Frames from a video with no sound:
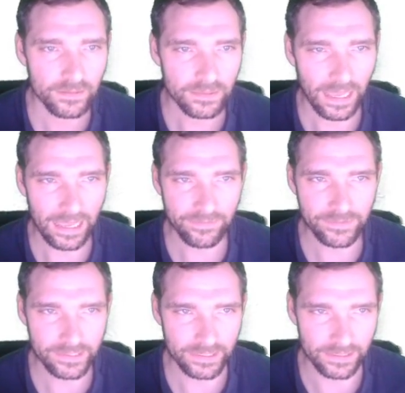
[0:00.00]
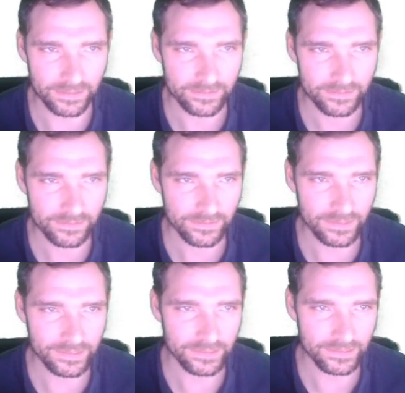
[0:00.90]
the AFCEA,
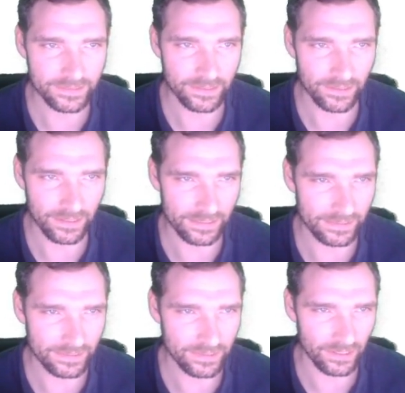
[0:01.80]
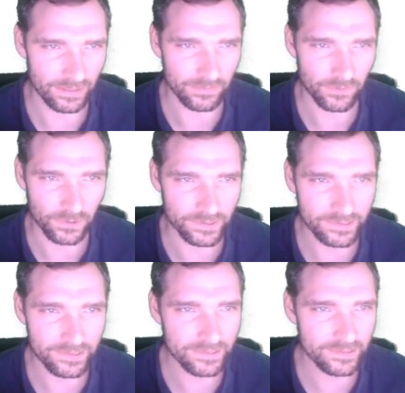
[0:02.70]
this is, the, I think it's the Armed
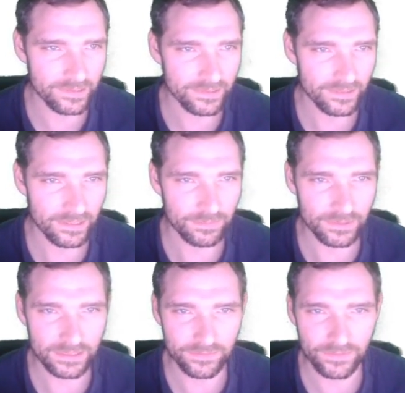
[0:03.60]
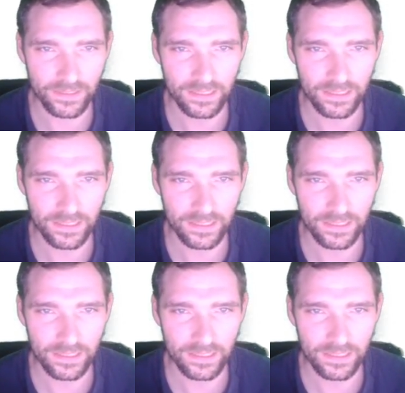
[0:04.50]
Forces, I believe.